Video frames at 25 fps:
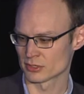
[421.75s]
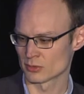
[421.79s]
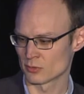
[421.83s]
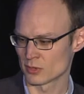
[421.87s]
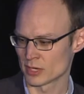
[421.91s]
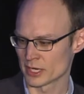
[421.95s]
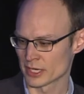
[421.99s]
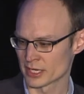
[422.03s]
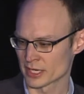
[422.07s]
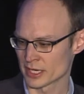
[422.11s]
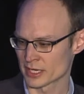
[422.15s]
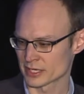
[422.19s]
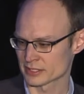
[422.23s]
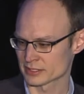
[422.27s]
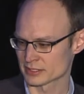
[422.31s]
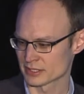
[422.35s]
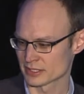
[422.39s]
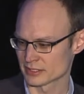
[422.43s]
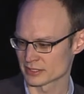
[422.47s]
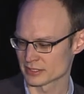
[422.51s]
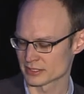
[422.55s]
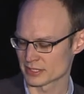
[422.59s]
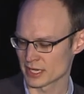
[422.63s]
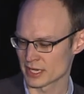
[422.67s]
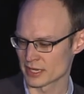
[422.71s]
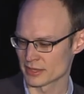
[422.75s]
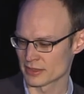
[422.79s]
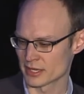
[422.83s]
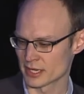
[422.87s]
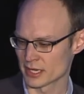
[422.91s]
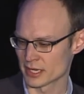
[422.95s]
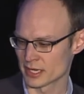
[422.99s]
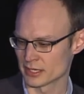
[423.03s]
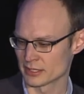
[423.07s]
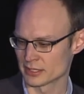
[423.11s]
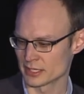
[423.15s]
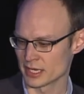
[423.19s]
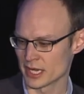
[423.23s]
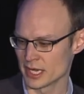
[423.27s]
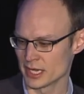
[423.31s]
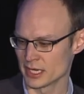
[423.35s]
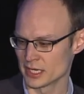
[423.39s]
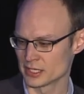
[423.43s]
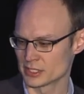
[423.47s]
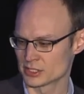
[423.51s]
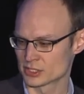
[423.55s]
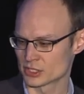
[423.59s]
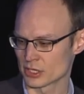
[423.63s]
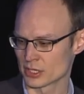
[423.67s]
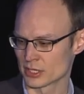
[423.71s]
y-axis, and then
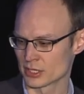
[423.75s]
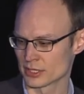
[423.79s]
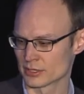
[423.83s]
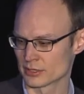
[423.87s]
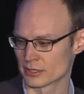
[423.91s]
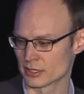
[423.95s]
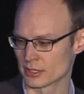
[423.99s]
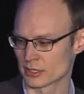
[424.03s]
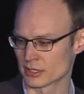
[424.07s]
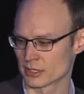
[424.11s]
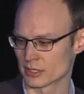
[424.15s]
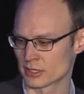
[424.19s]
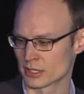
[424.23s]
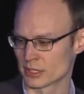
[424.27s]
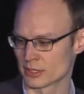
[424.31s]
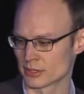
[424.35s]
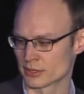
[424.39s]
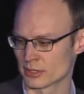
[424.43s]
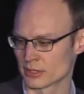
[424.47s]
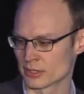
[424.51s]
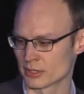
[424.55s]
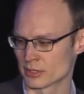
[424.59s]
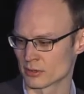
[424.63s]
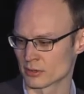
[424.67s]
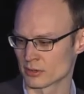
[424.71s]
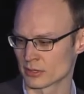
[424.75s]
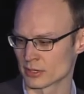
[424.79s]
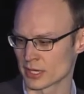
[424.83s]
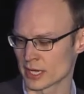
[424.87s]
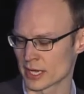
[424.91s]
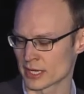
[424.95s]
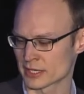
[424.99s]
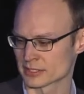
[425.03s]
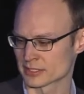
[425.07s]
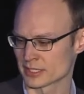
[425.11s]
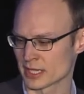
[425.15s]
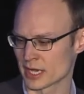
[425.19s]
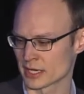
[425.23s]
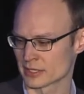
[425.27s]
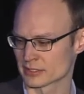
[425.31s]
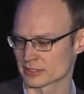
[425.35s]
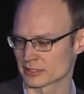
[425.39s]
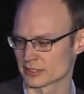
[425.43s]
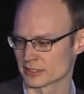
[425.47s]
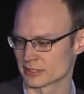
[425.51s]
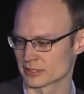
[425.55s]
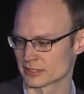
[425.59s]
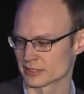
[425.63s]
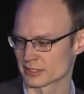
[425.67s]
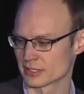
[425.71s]
age on the
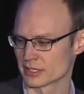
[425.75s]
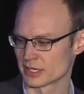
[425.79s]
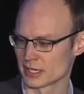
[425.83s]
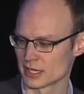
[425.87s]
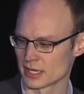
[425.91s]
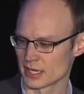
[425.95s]
x-axis.